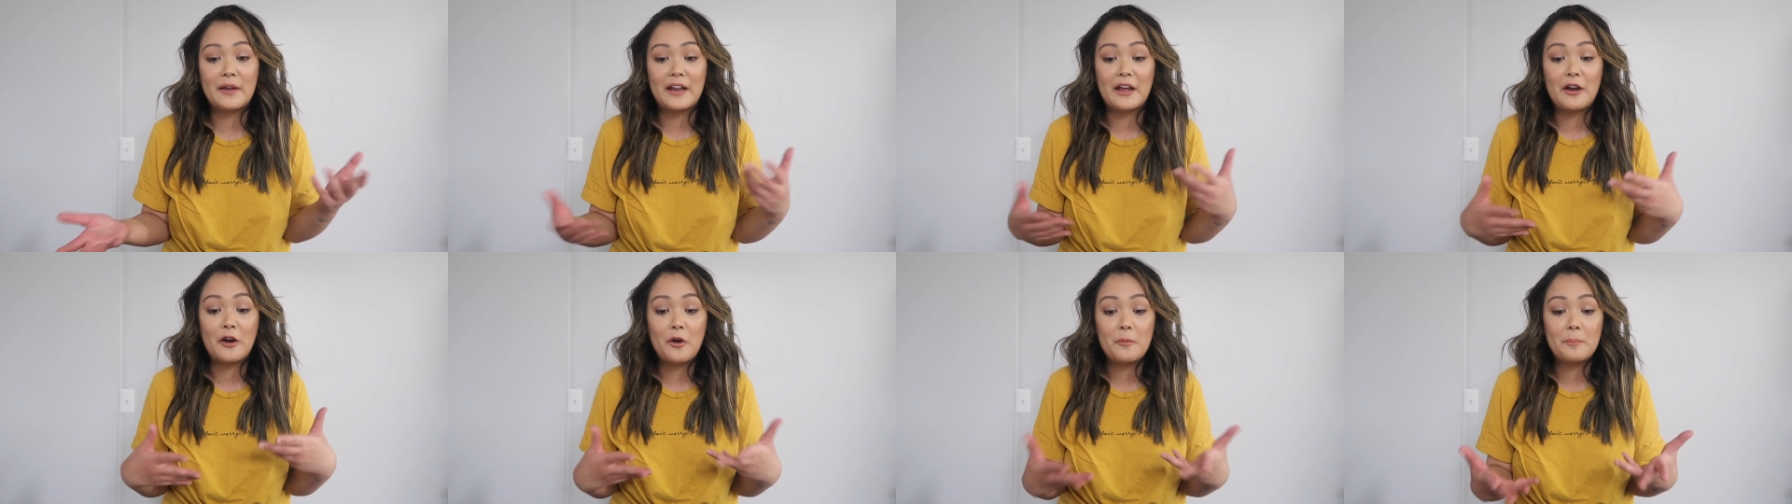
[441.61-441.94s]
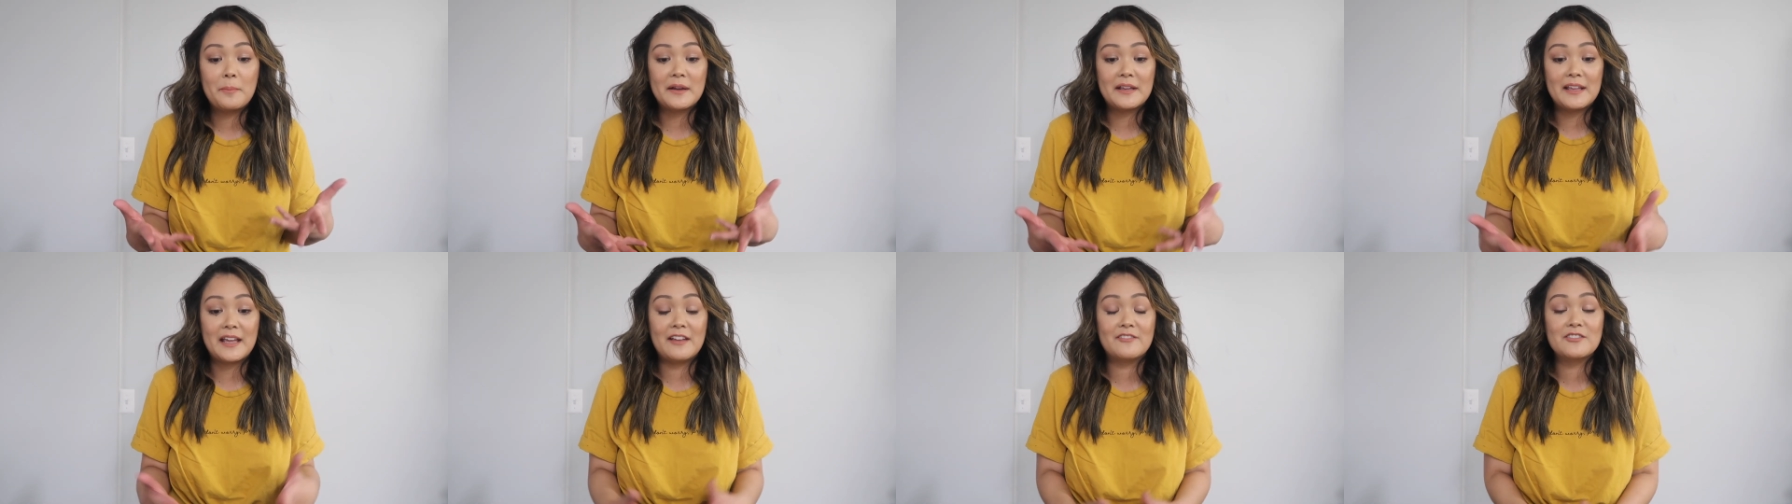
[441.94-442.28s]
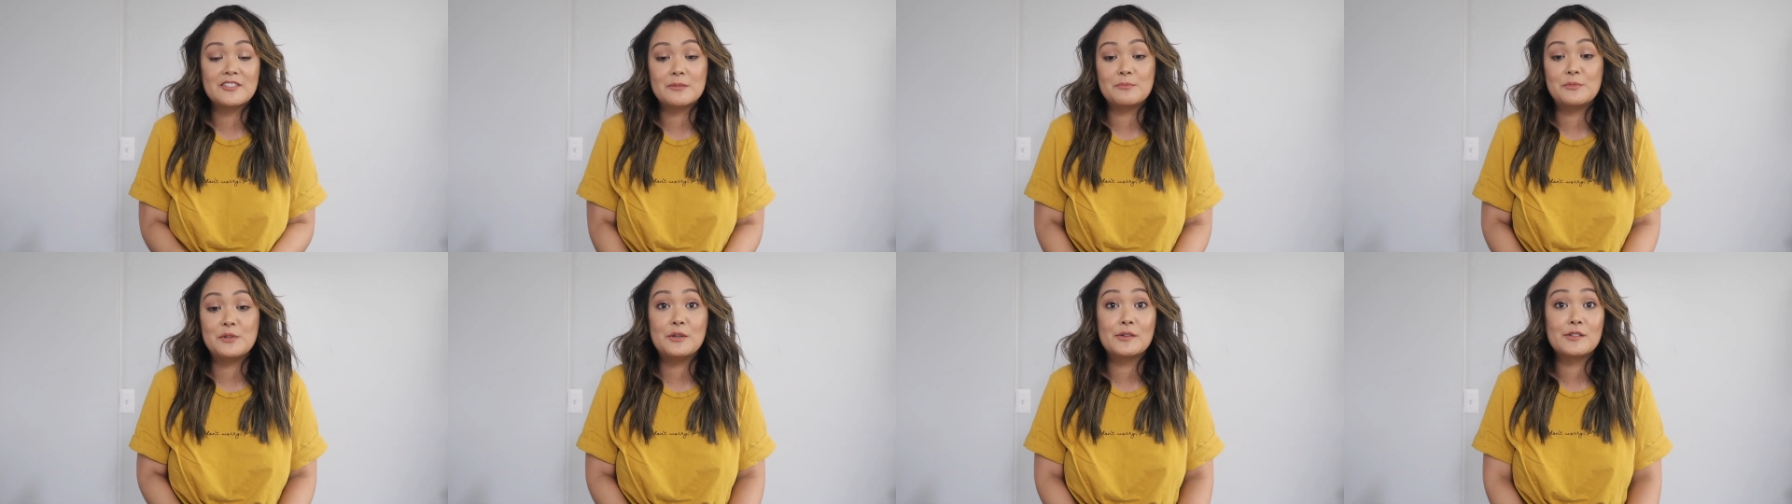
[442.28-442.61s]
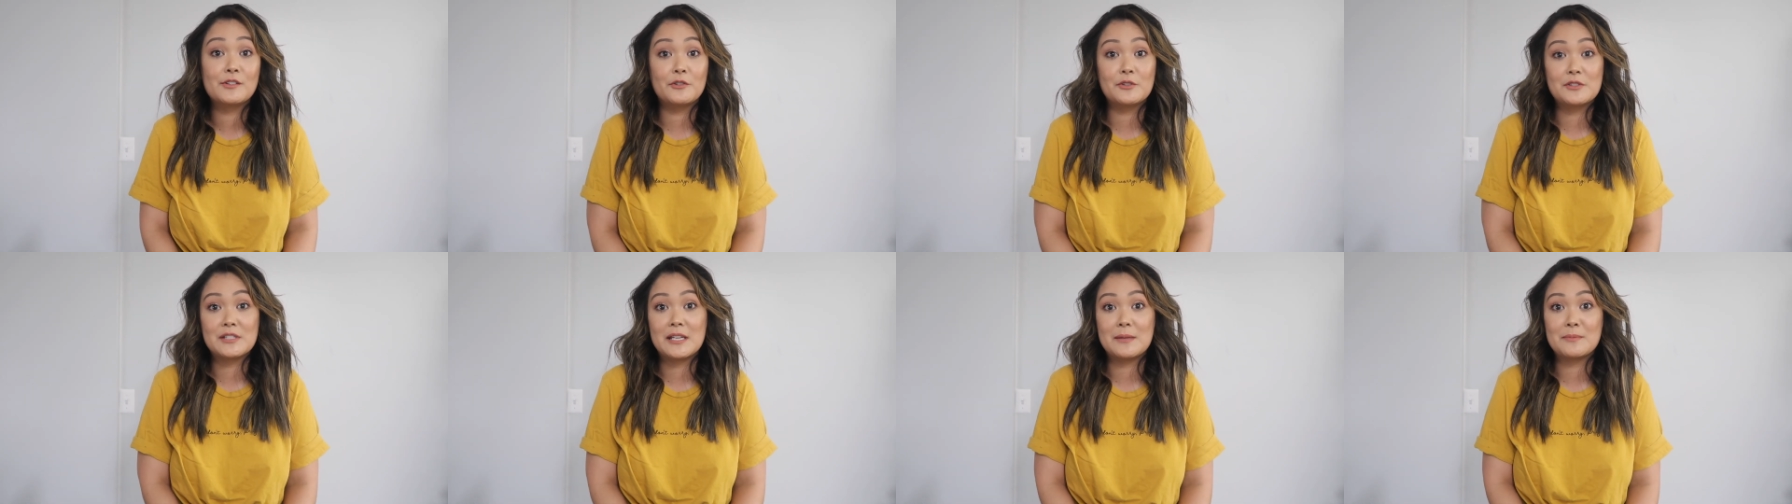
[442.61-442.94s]
and I hope I gave some
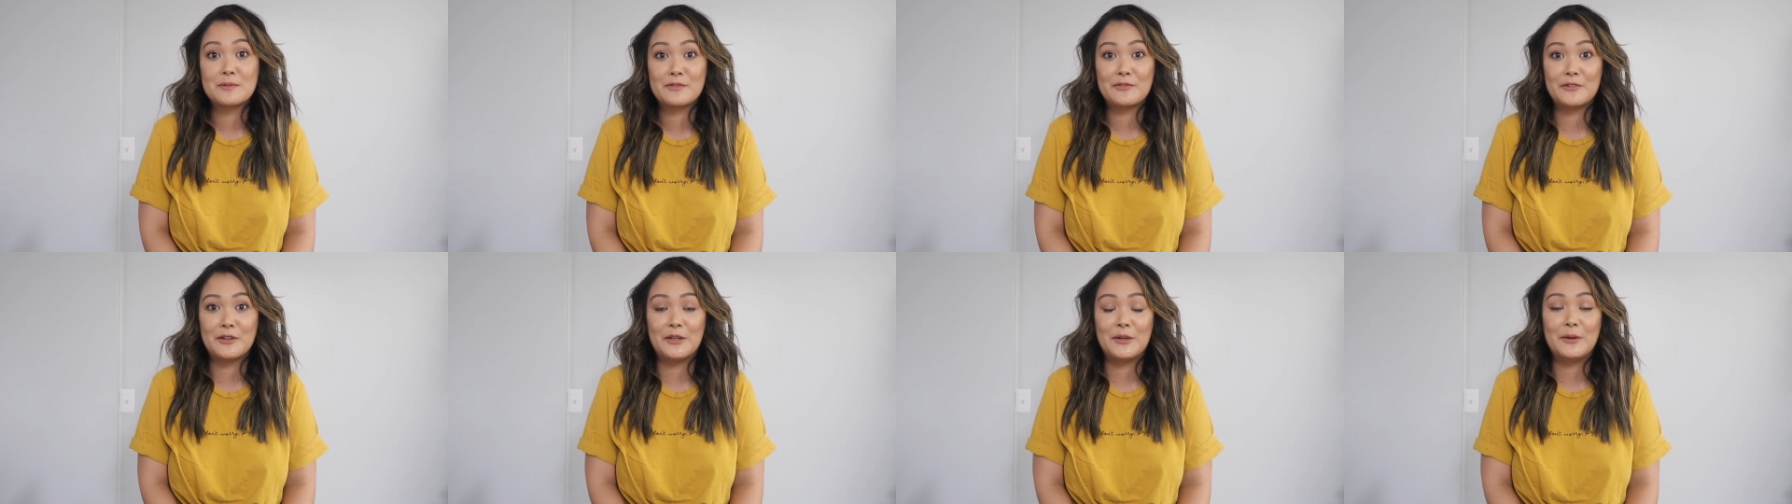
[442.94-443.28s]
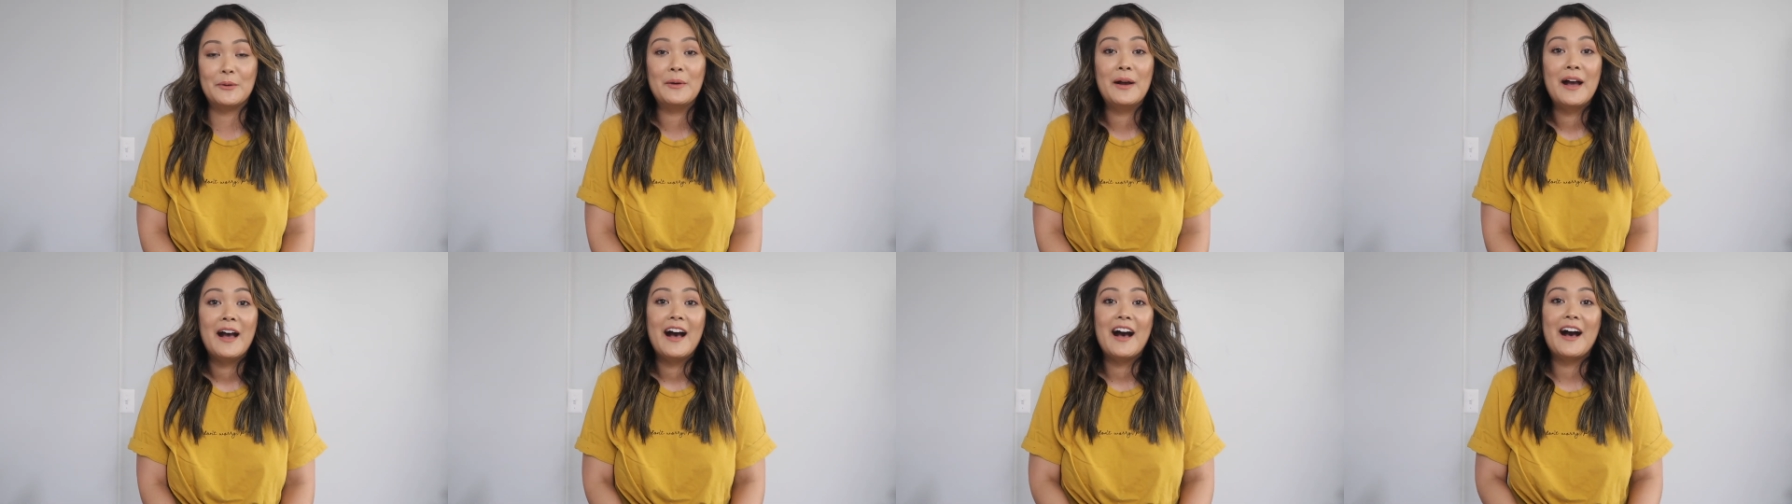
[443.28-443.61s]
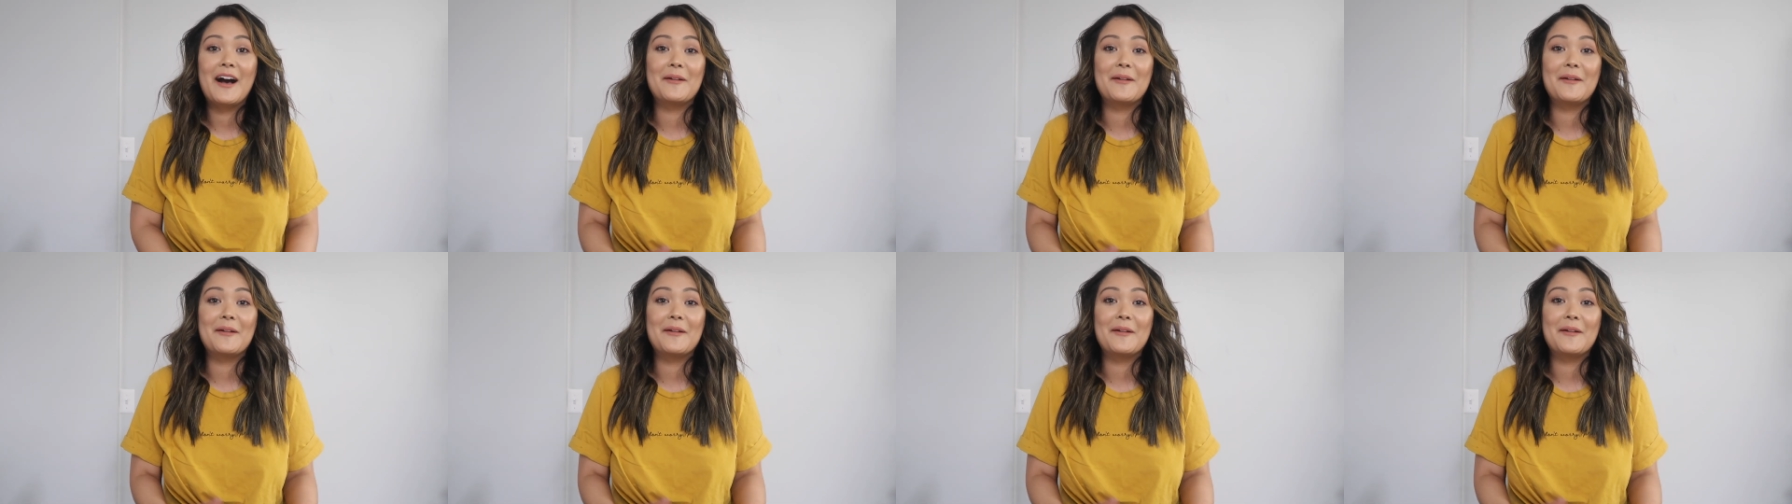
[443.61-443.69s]
useful tips for you.